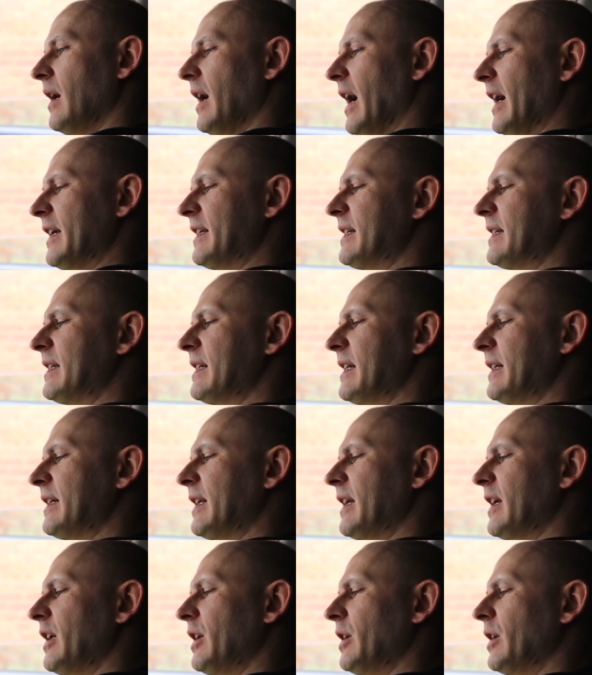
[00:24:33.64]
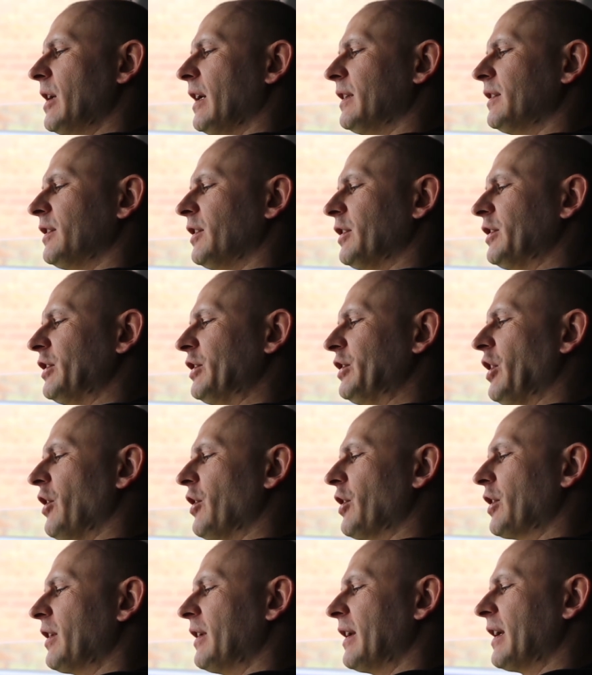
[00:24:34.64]
I sit here under the
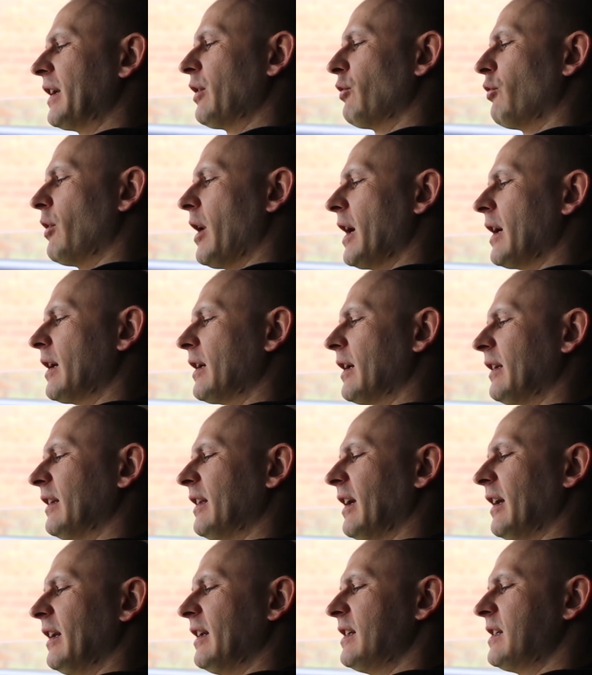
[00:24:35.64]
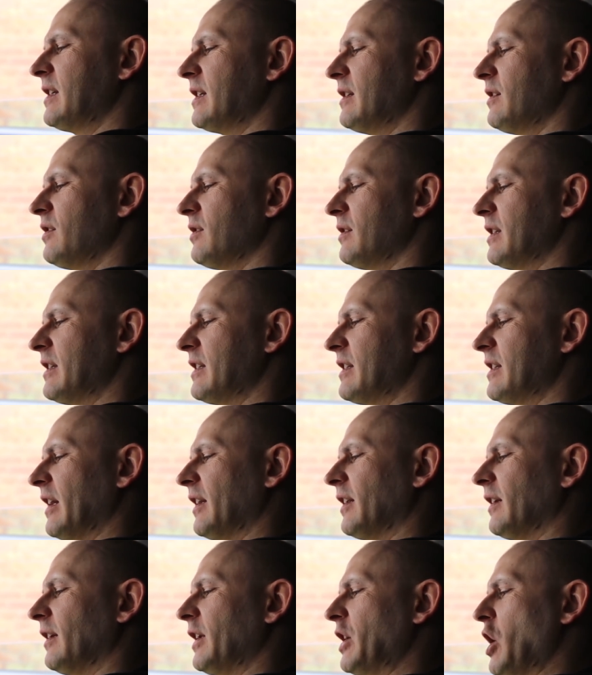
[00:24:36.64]
darkening crag and I listen to the
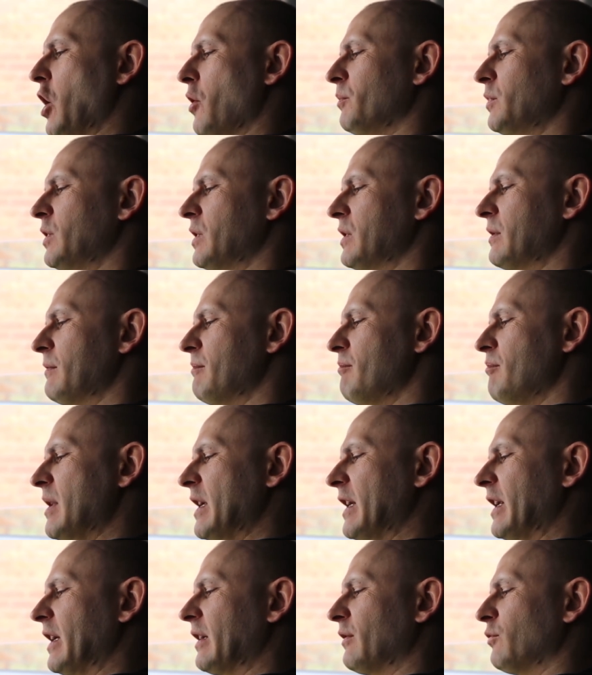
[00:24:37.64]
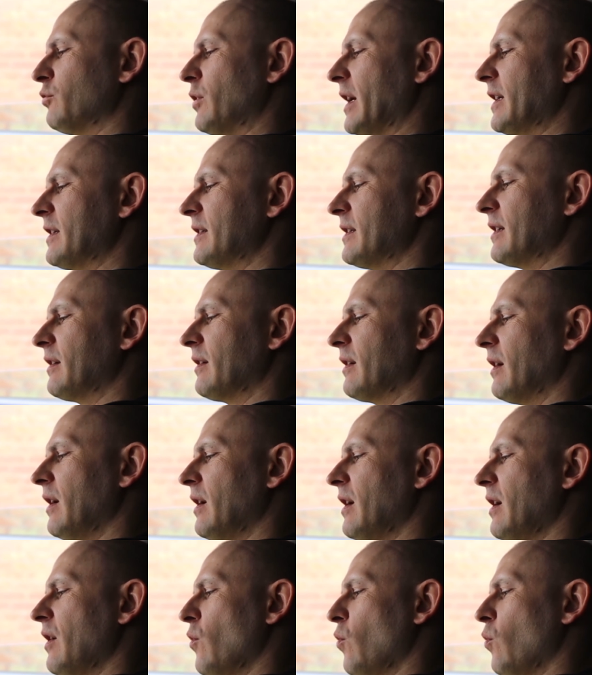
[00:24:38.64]
suddenly ominous meaning rising
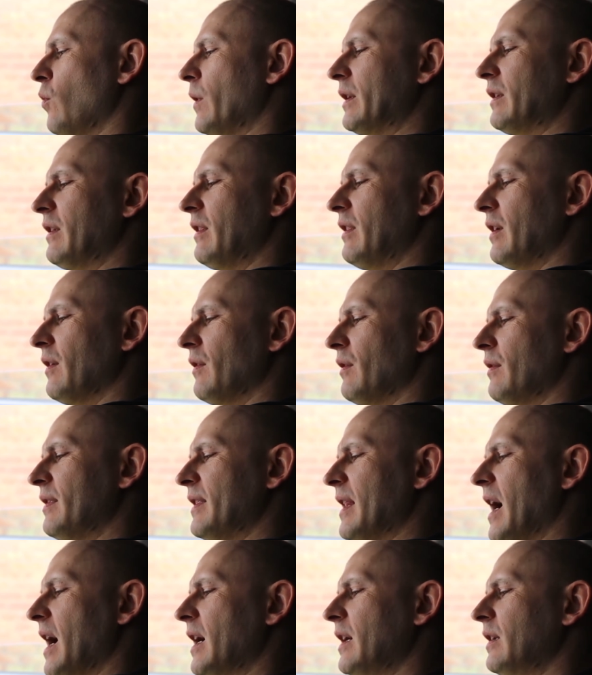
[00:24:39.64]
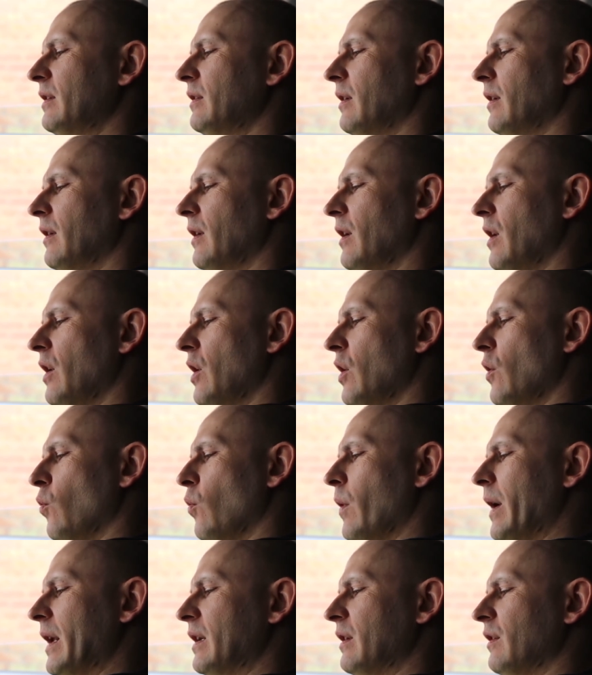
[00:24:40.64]
with the night
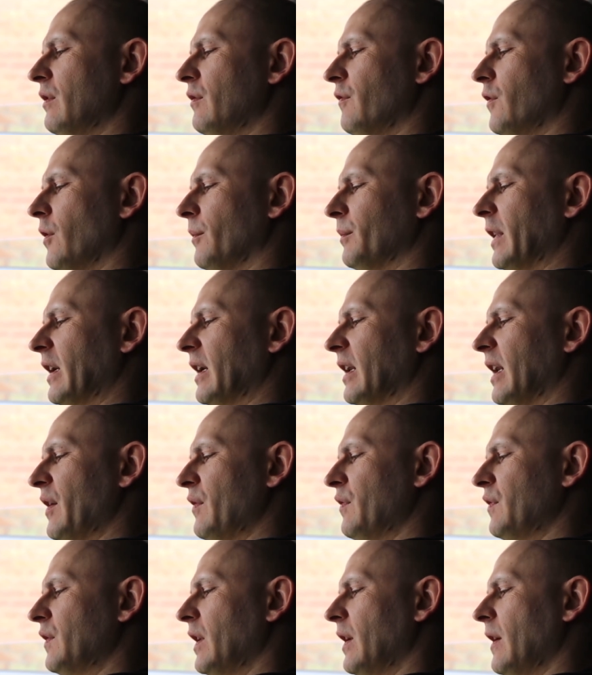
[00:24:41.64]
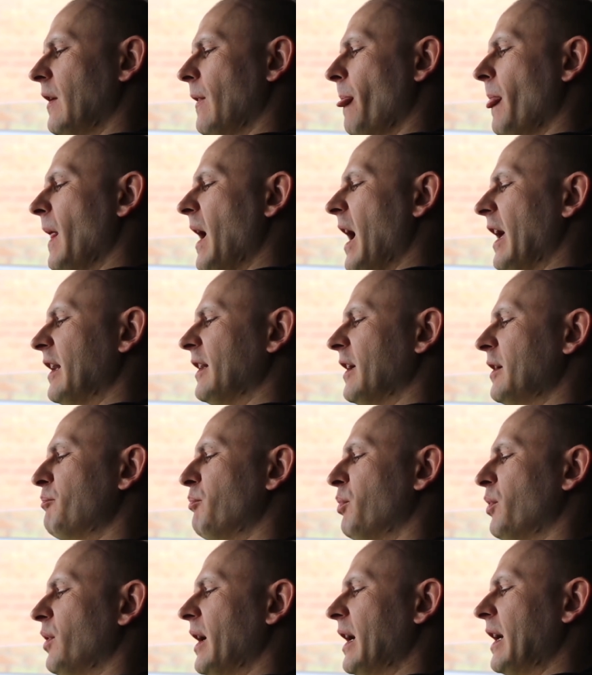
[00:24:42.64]
wind from the cleft, and I
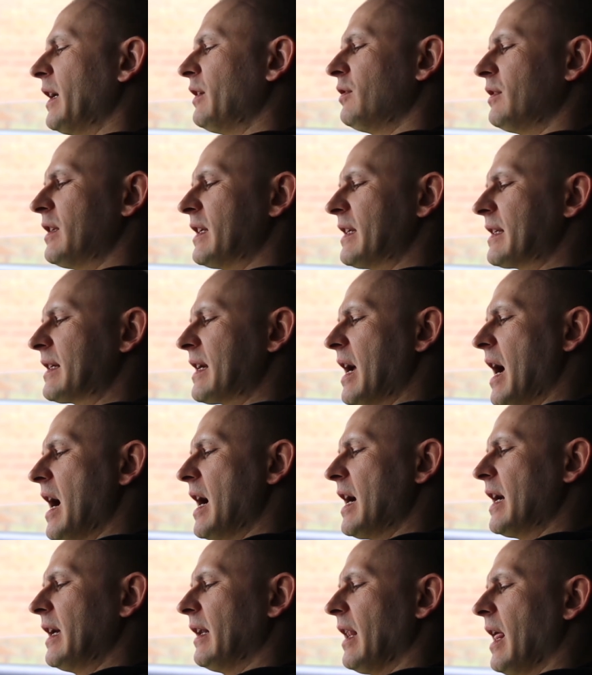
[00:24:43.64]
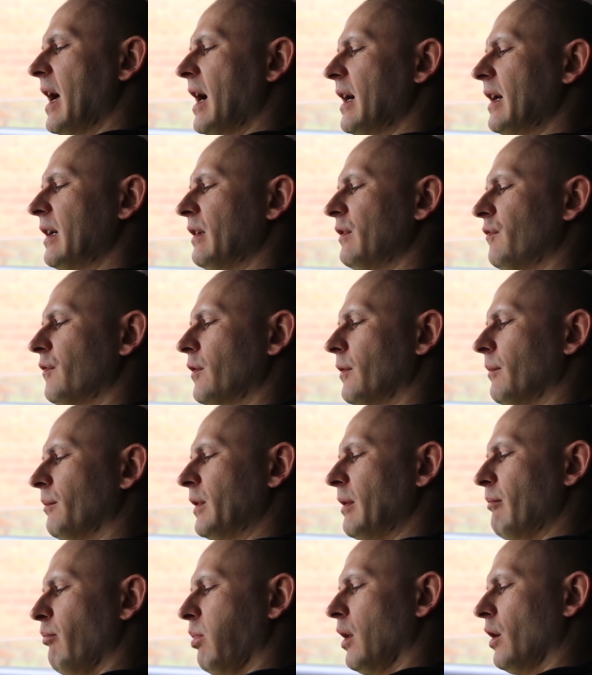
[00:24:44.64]
pray to the sky light
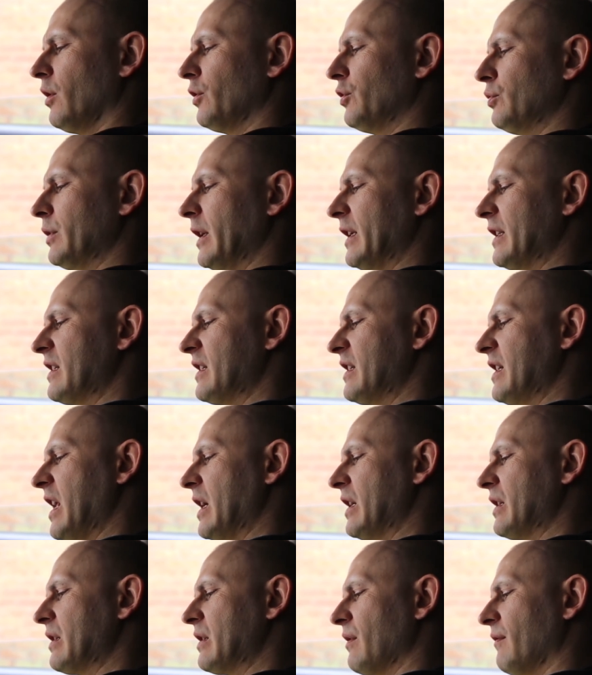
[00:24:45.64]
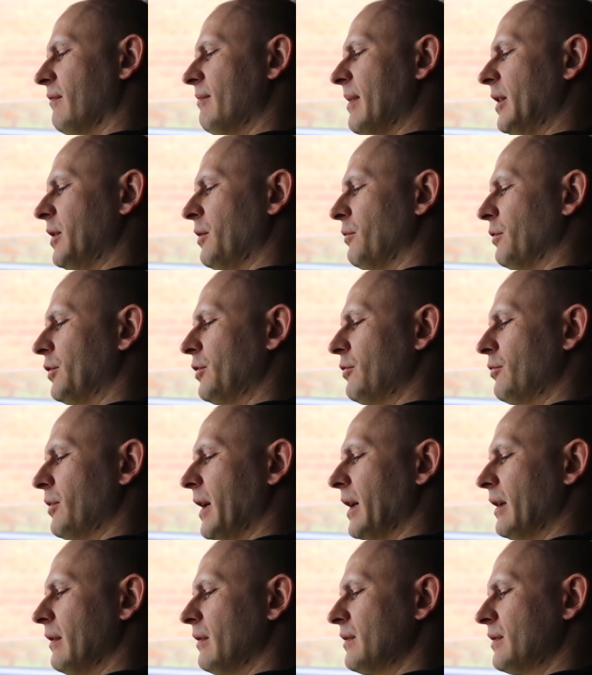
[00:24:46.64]
from the blood-red sticks of meteor
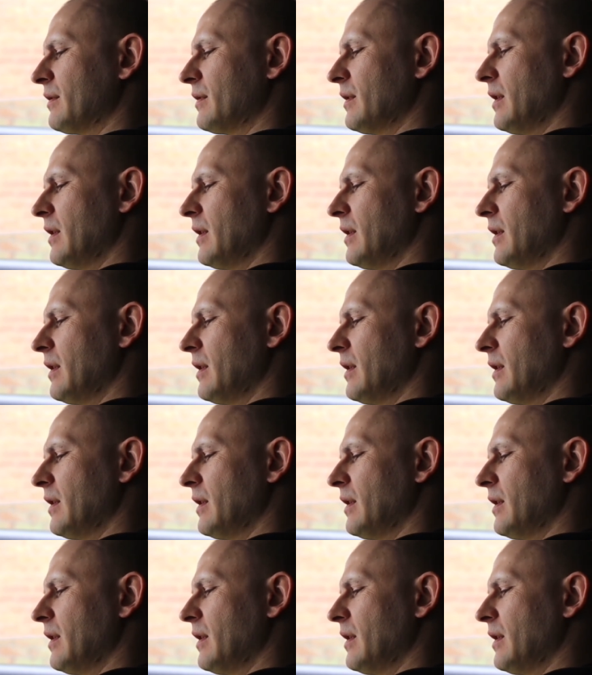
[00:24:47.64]
trails,